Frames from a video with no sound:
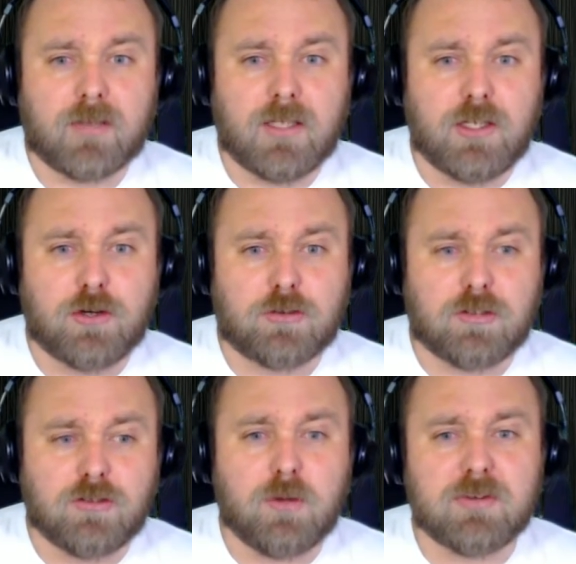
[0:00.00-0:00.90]
You know, so
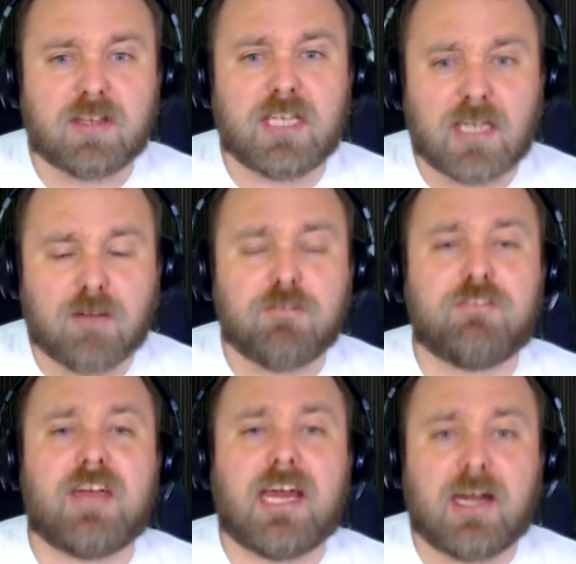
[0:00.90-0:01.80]
it's always, I think, a
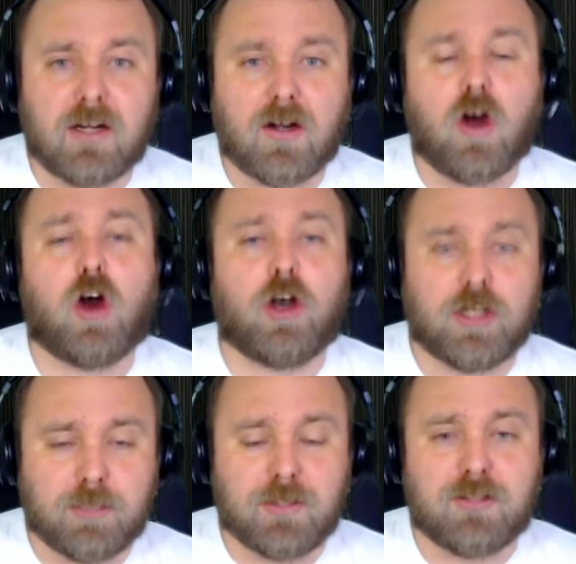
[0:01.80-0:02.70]
fair
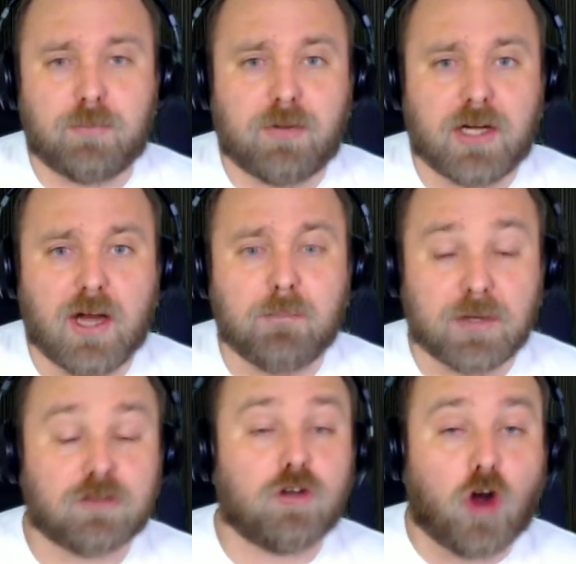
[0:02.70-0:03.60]
argument to bring up, but
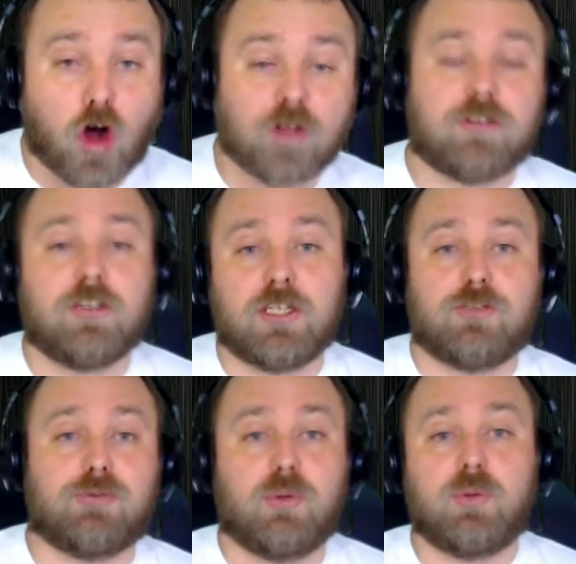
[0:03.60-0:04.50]
it's constantly
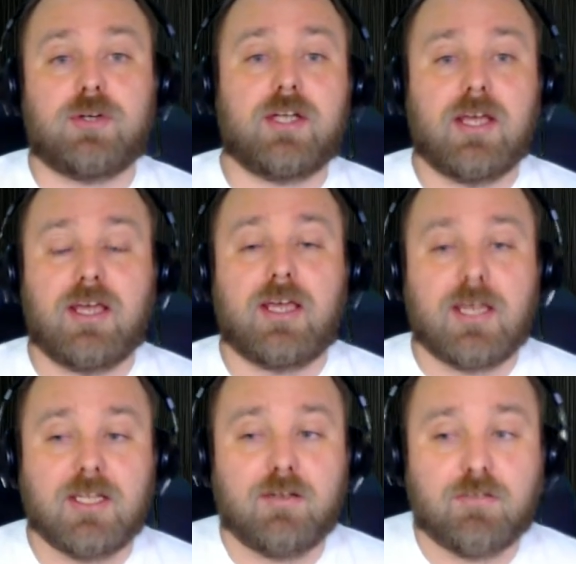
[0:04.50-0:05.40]
thrown
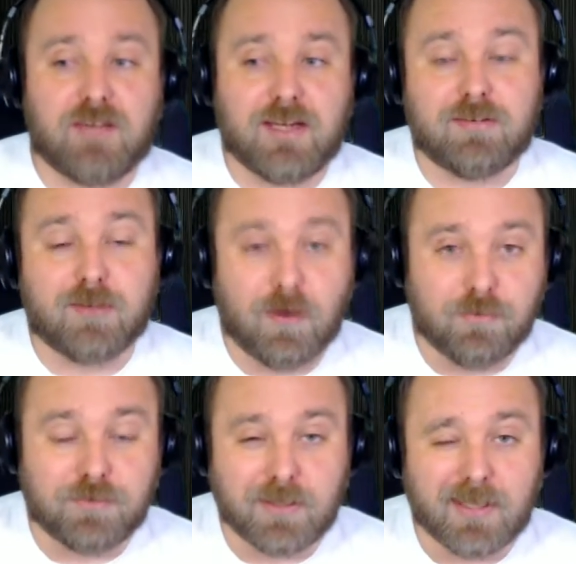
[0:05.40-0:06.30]
in the face
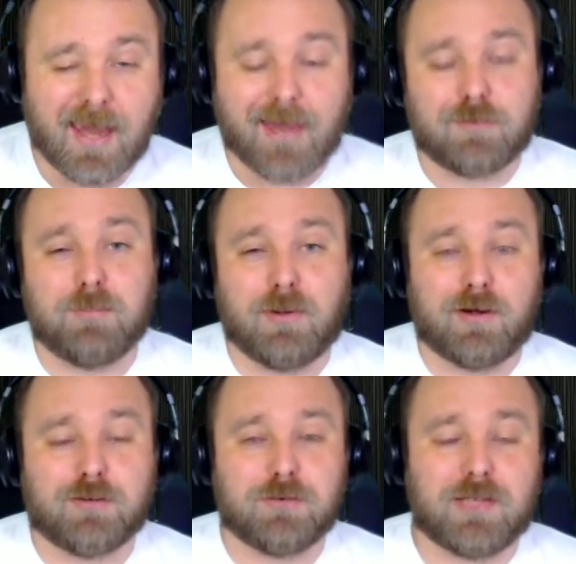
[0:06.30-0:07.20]
of the
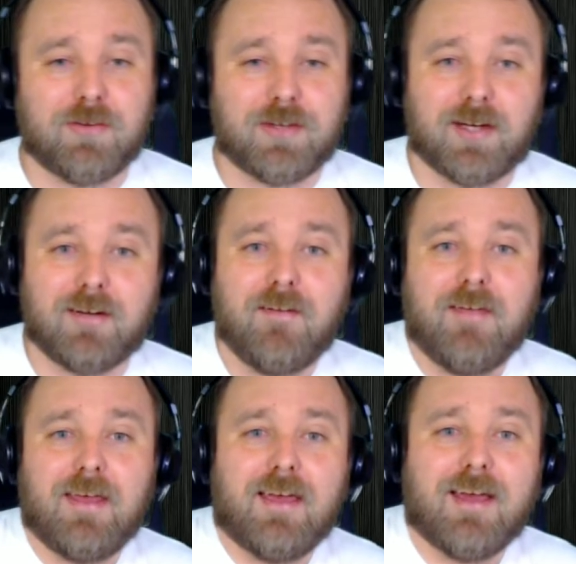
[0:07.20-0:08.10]
Xboxers there.
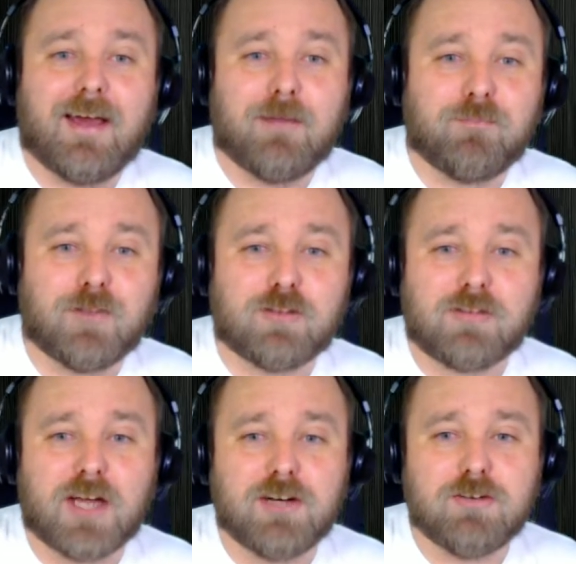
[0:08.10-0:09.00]
So I've
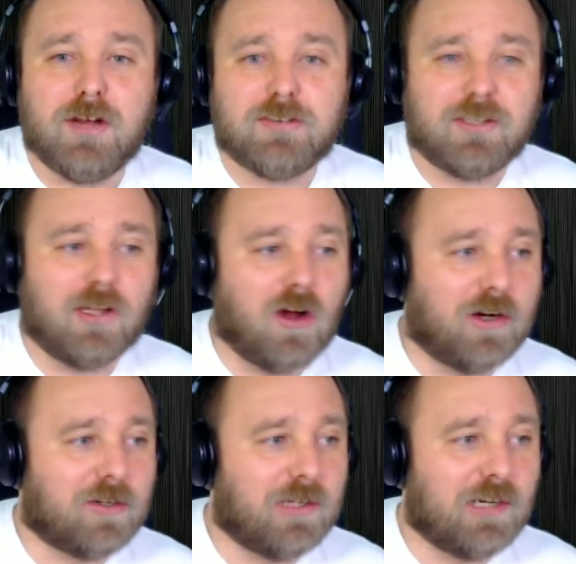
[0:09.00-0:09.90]
got an interesting little
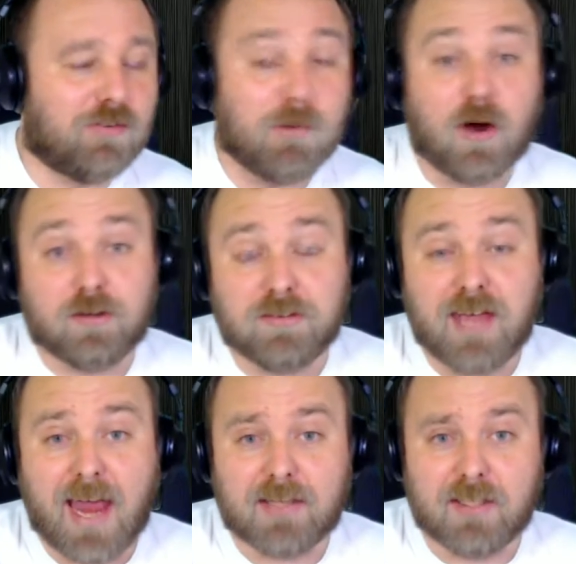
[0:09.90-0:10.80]
article here from Ars
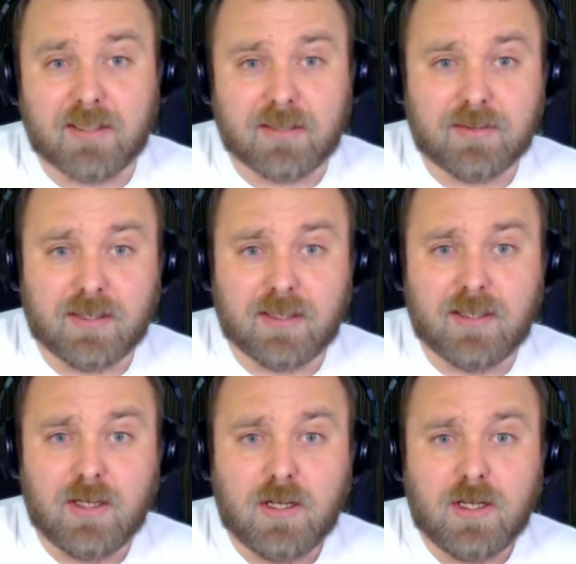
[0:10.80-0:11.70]
Technica
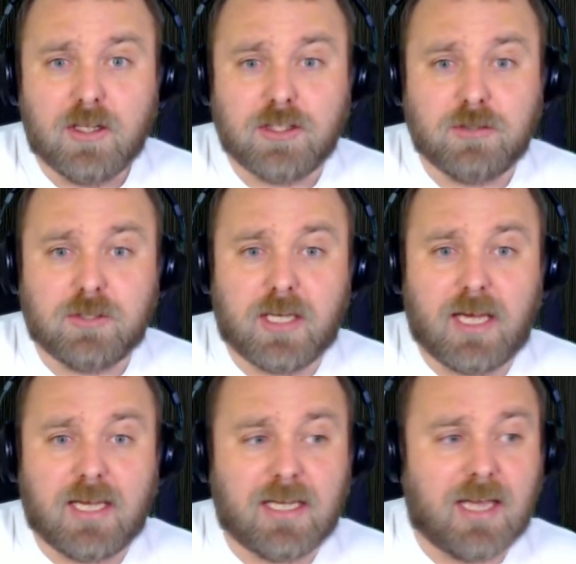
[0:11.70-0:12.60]

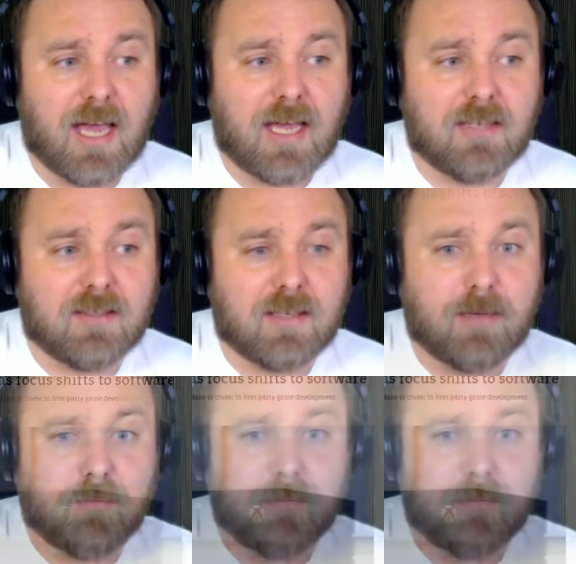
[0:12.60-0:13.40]
UK, and